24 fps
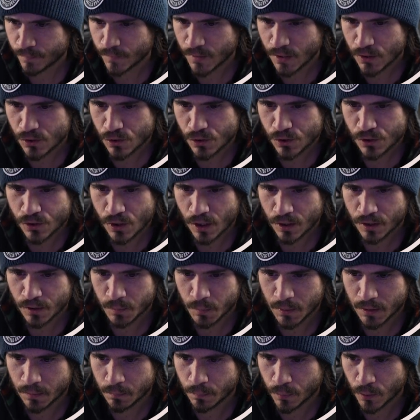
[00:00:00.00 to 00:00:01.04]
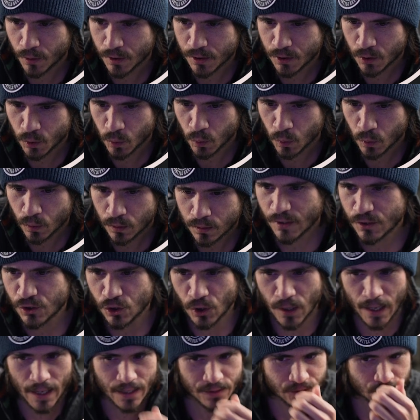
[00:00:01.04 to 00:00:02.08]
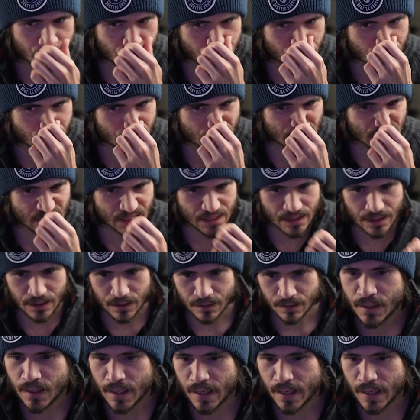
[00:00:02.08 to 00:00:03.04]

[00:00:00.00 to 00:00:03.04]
These are starting to be pretty cool. So as you see,